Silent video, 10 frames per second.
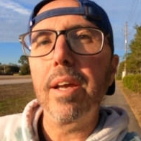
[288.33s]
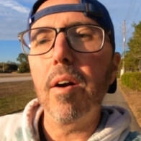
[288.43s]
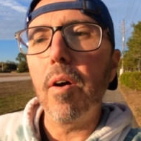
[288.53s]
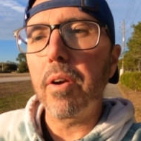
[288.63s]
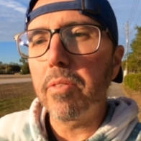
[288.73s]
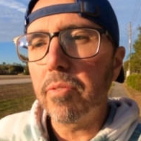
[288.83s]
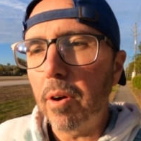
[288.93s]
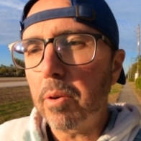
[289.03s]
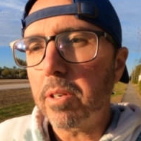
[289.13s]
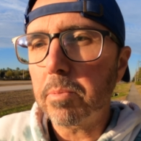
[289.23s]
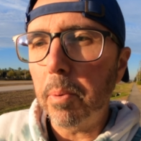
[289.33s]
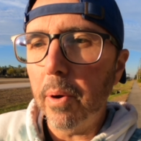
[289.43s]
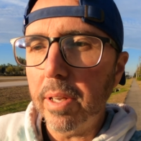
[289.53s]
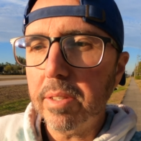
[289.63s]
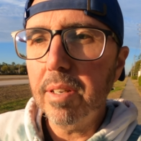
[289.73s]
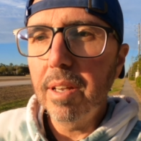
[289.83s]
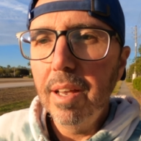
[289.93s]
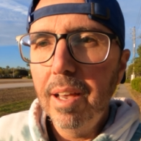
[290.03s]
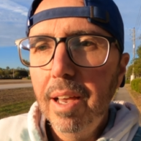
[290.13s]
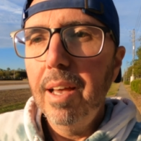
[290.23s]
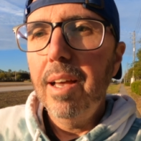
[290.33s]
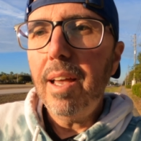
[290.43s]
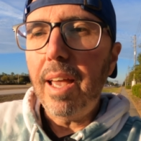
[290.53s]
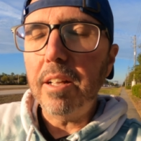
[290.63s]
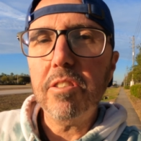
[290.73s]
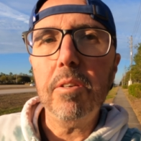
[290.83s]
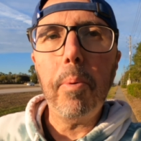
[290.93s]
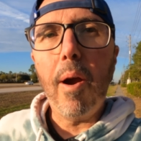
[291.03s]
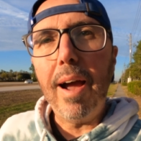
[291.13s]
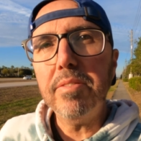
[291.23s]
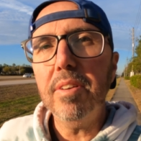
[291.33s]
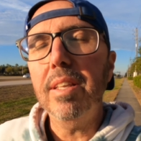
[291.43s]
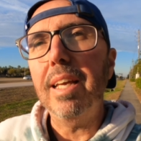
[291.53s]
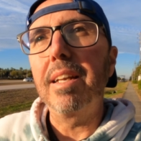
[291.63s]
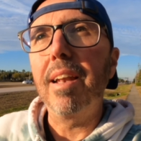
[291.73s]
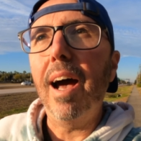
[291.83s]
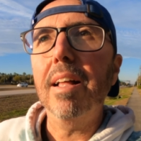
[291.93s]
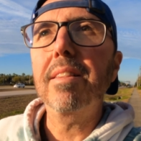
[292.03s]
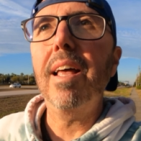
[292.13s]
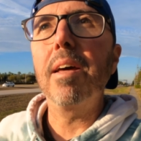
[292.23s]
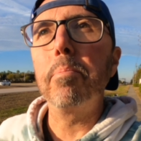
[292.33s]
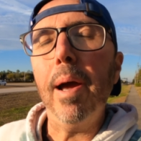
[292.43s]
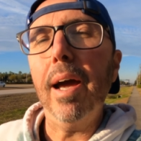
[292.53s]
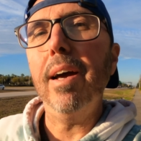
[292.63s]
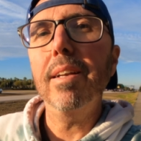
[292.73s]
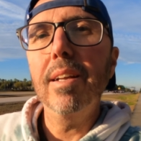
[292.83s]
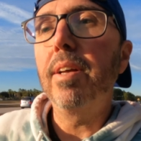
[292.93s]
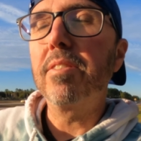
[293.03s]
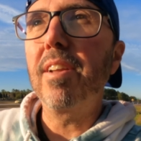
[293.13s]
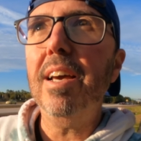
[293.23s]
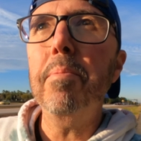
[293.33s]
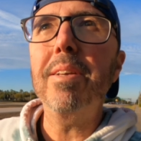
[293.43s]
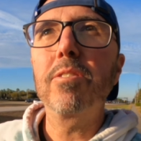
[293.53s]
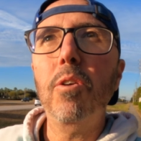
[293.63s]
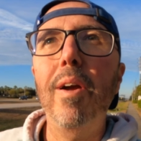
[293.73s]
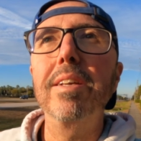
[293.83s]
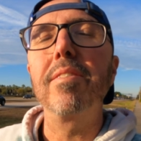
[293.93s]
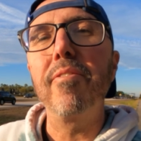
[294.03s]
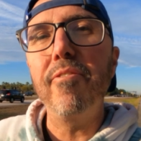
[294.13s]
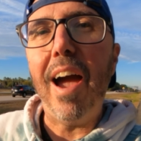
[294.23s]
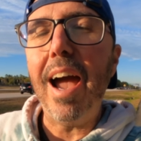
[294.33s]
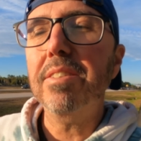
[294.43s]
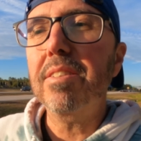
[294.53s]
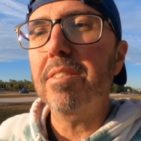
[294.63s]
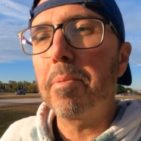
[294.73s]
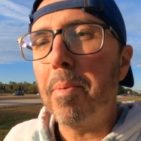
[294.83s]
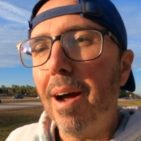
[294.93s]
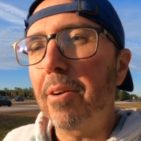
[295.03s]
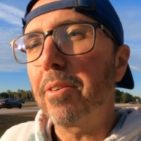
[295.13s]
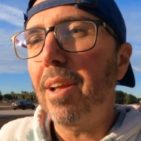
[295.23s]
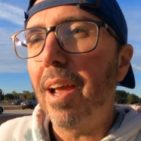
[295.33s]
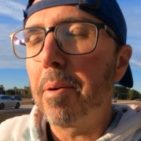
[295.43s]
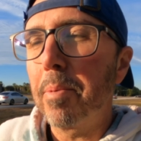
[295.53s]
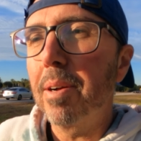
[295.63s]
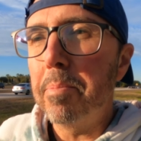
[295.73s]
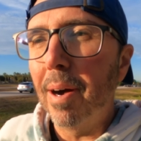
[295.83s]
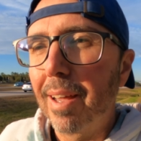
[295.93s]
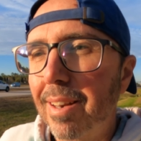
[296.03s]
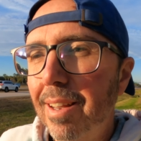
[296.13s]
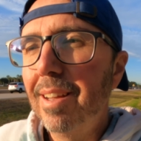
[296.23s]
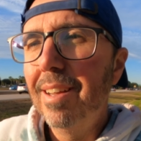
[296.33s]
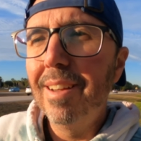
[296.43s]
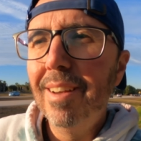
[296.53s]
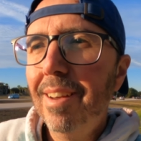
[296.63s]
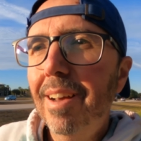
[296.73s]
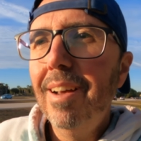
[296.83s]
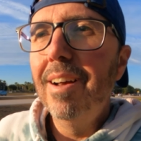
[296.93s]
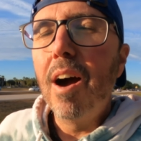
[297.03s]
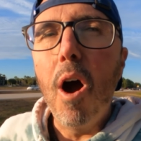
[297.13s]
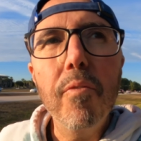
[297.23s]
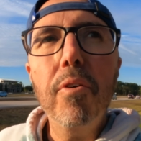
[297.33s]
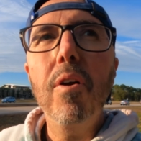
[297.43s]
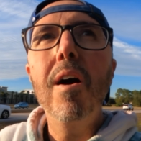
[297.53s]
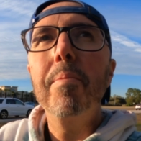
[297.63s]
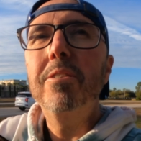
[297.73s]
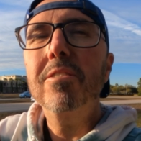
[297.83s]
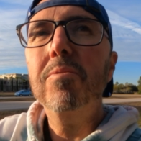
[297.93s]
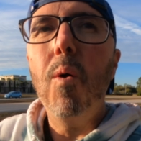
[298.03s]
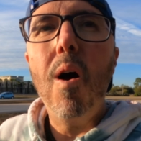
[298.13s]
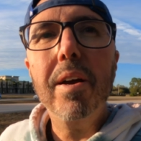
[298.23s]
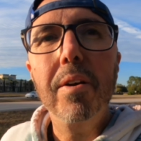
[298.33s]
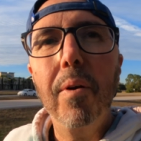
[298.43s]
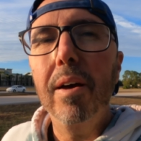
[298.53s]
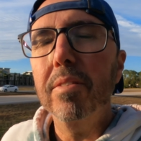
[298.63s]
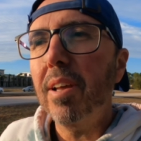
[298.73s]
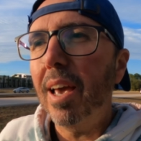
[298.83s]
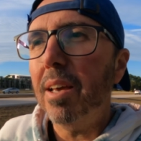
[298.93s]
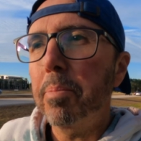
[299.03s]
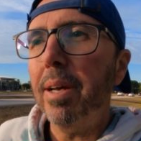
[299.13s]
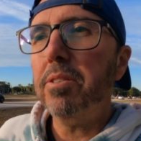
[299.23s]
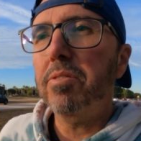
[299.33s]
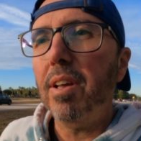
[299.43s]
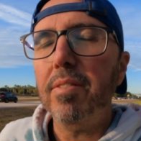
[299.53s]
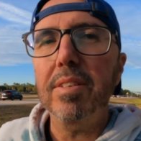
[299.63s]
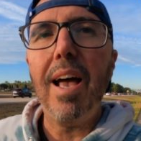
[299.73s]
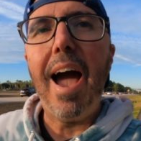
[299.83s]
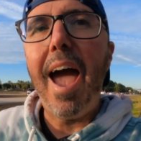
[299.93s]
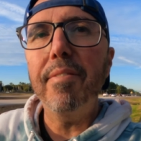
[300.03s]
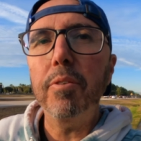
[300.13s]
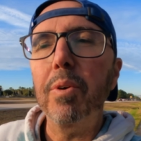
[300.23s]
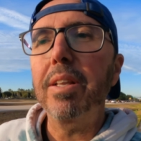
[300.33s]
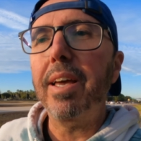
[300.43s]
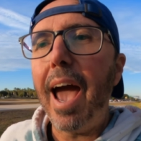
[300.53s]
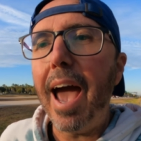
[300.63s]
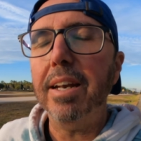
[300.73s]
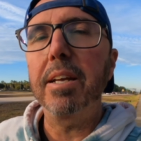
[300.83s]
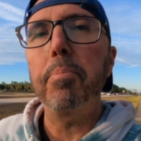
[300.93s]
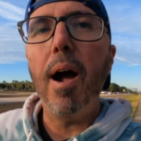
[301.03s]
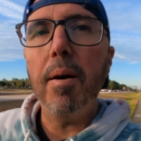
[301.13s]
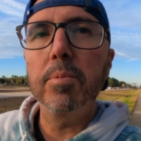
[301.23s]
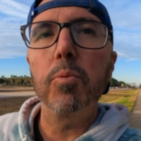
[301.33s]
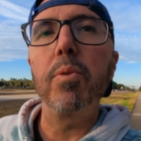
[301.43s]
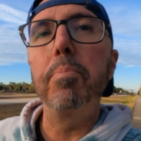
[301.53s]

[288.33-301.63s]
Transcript: autofocus points, it's surprisingly not that bad. It's not going to be as crazy fast as a modern camera, but overall, I mean, just walking around and taking pictures like this, I haven't really had any problems with